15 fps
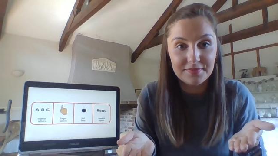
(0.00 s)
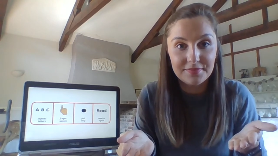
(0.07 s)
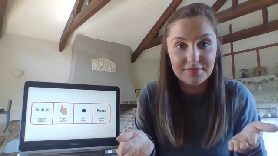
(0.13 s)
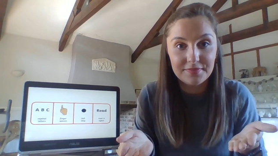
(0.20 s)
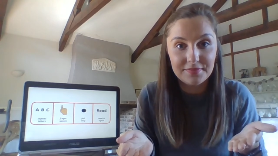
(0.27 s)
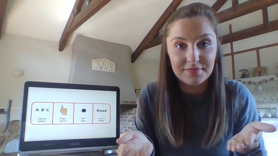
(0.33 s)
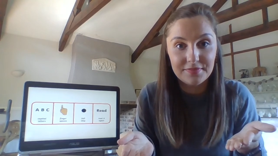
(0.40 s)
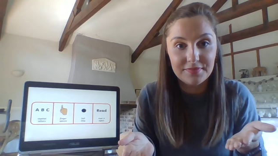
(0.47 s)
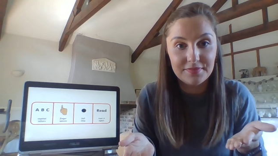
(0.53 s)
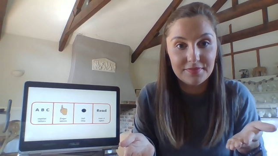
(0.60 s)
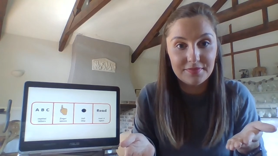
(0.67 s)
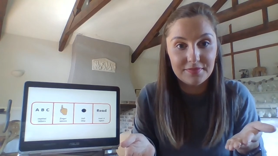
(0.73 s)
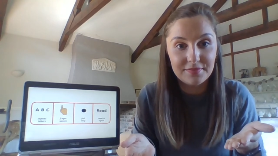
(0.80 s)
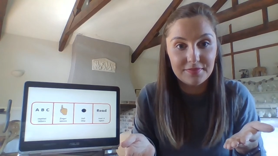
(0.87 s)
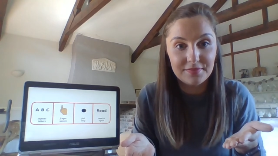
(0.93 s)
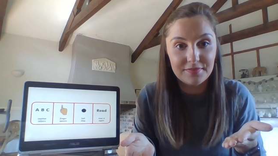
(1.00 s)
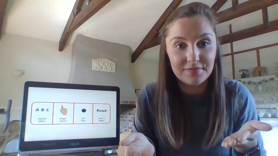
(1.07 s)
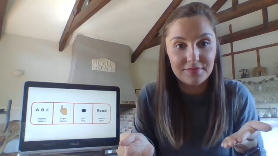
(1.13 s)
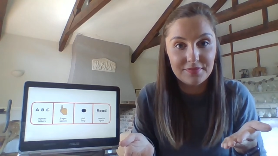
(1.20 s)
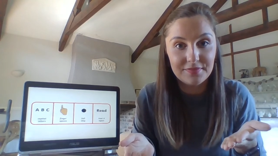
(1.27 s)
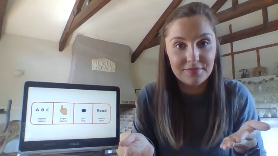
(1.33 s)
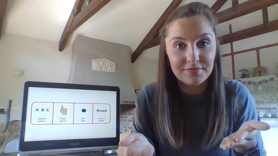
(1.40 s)

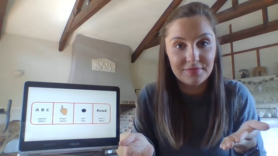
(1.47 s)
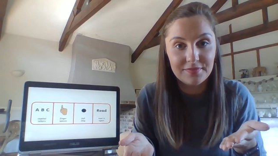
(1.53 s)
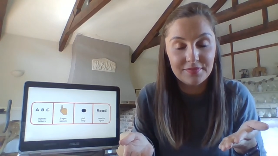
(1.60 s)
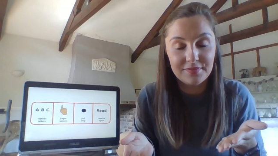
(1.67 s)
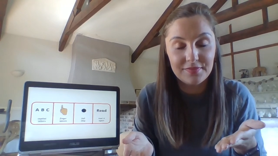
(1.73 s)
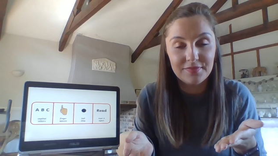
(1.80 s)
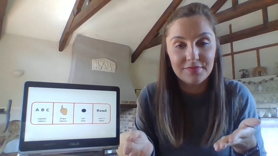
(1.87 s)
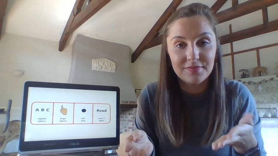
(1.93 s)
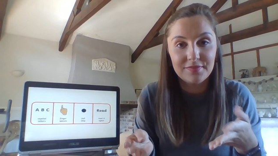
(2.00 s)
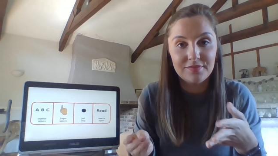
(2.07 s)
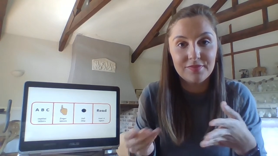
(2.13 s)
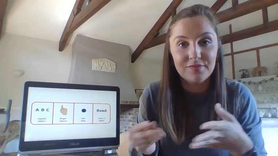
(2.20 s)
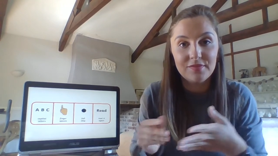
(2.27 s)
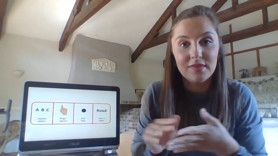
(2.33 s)
(no one is talking)